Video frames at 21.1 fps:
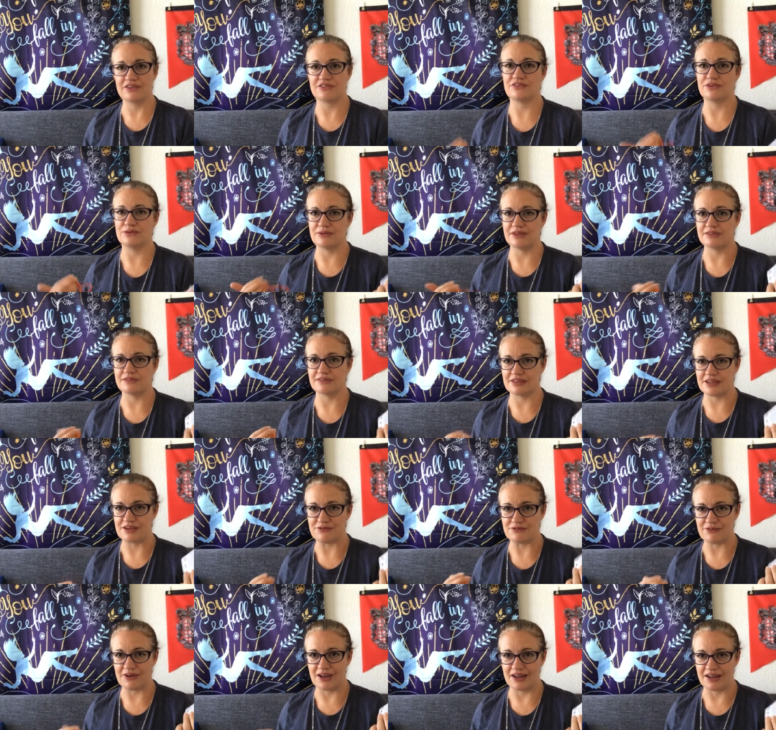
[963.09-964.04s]
So that's
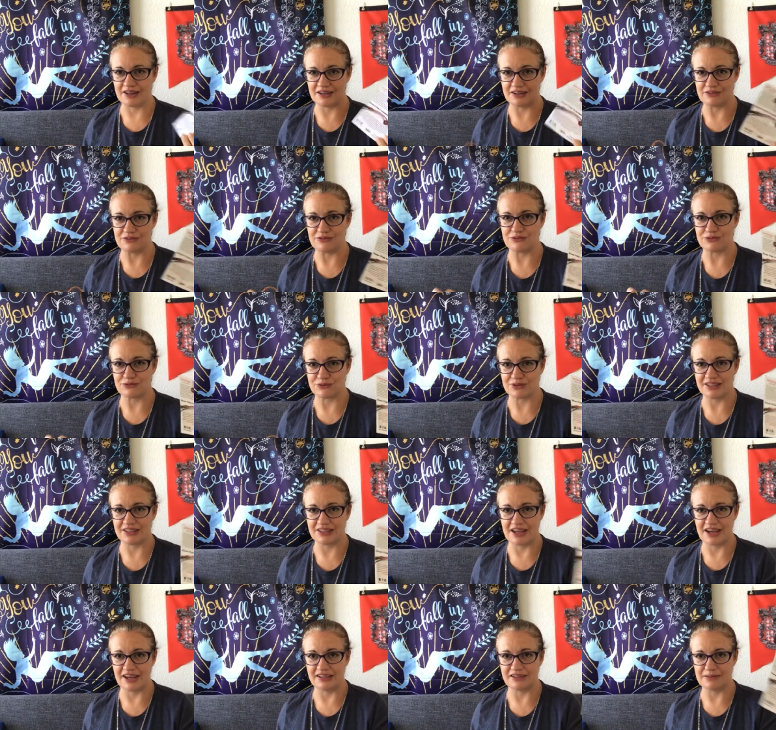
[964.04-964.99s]
like five
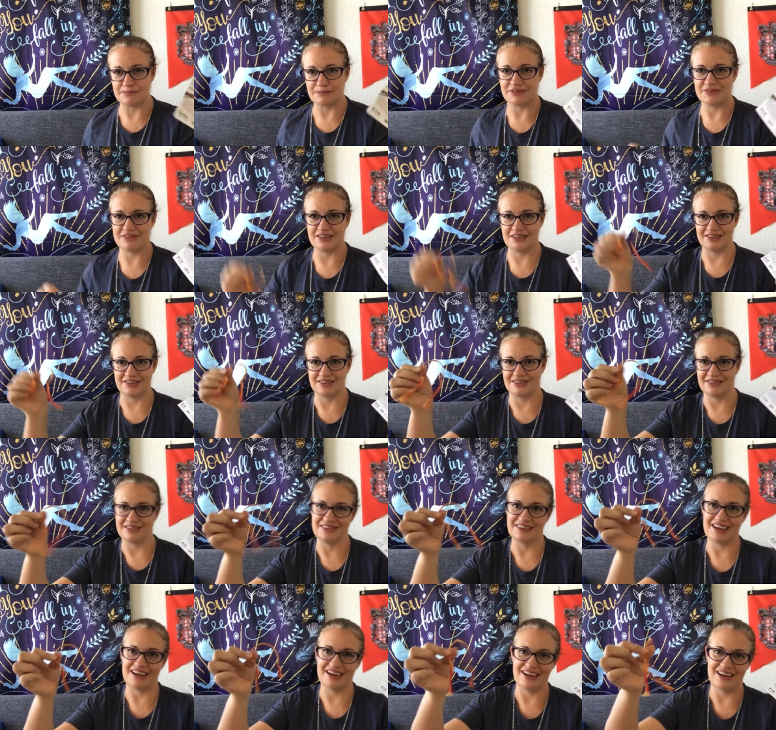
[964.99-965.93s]
real items, and then
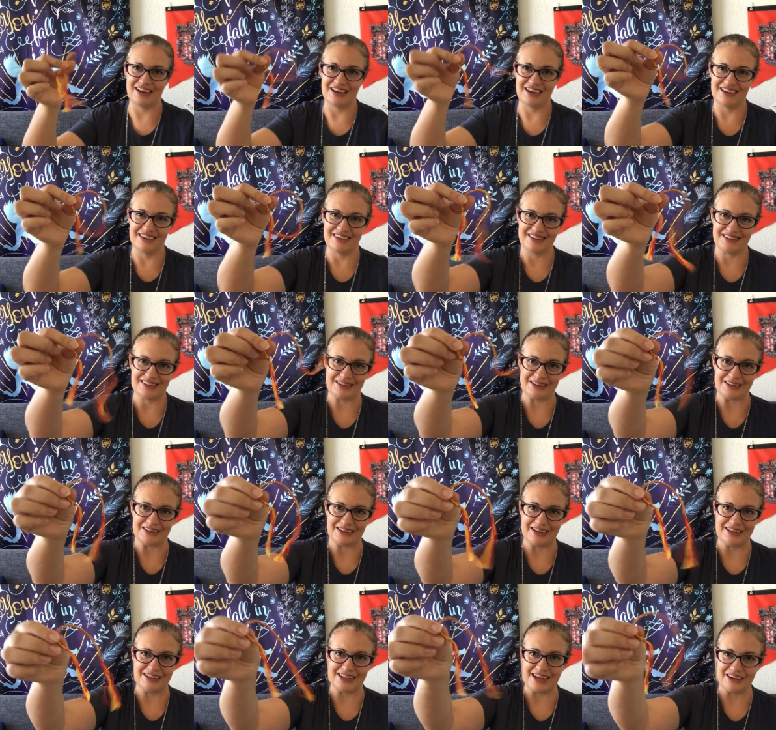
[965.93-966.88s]
like
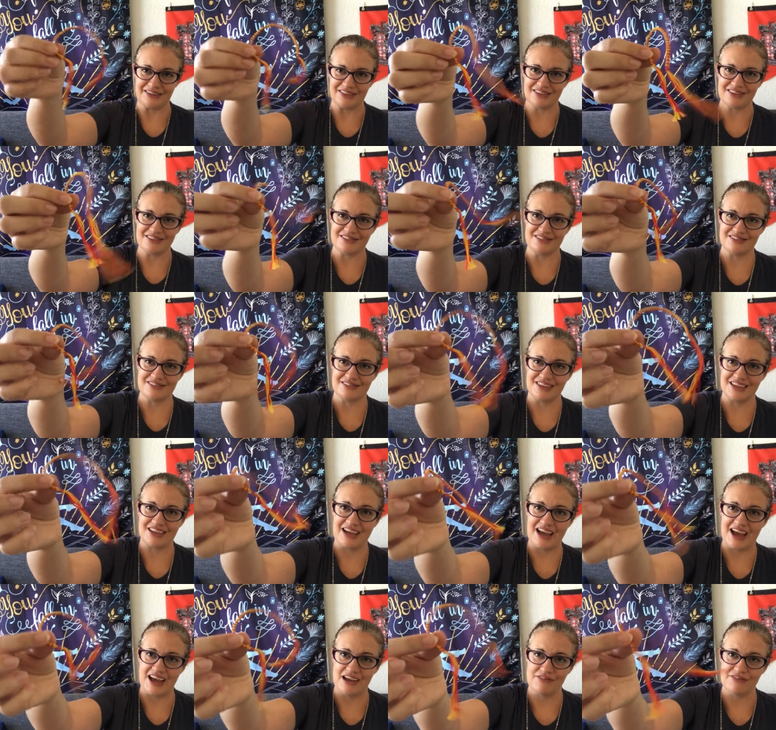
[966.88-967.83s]
I count this as like
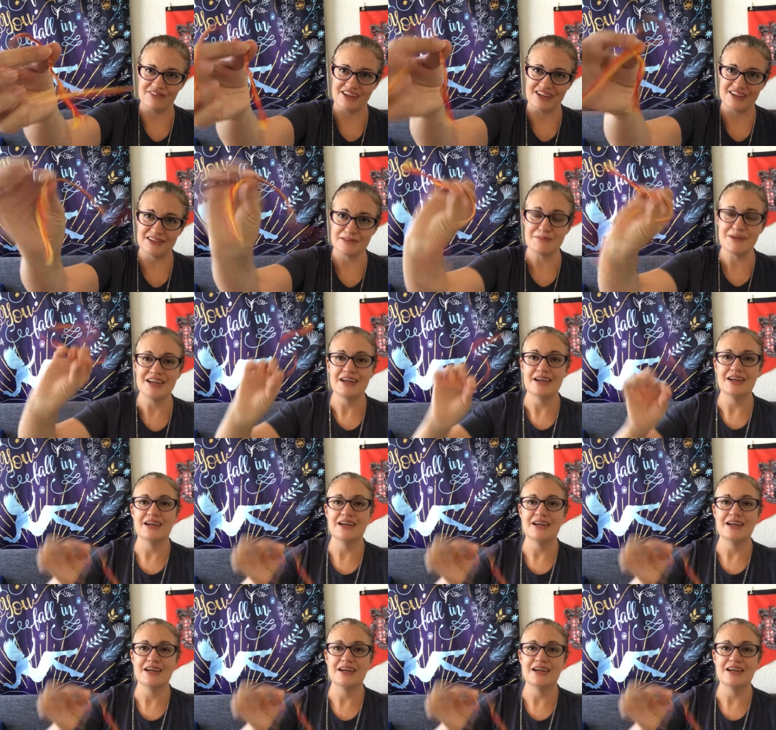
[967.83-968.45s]
half an item.